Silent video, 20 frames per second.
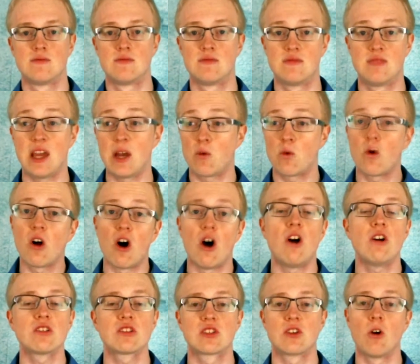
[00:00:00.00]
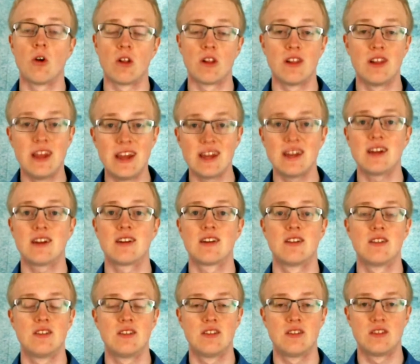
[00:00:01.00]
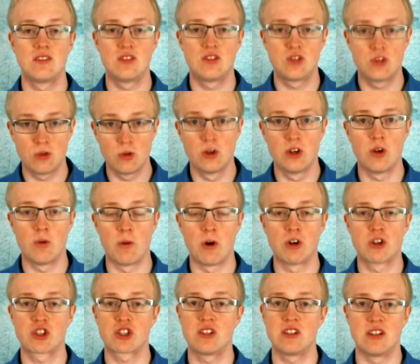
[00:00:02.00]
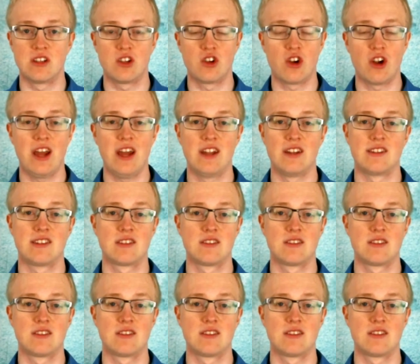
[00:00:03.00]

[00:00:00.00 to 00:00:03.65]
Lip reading: That will also link to an emotion in your head.